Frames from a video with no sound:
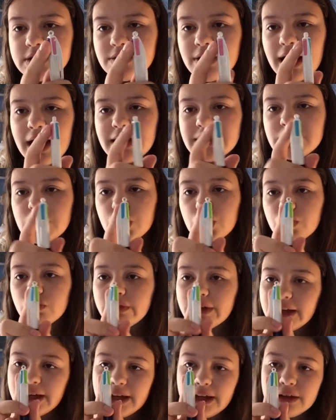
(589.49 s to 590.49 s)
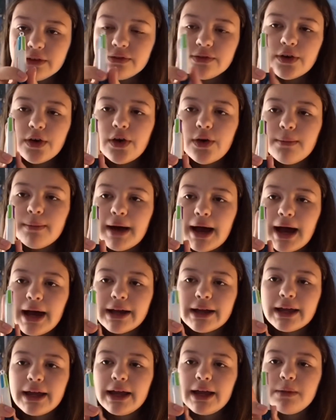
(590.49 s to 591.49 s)
So it has a green for
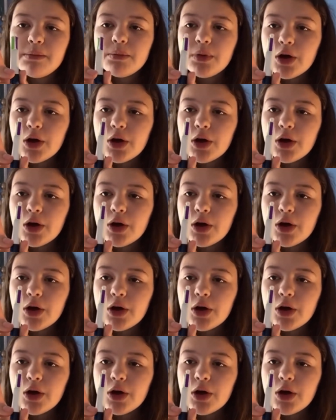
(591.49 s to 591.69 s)
marking,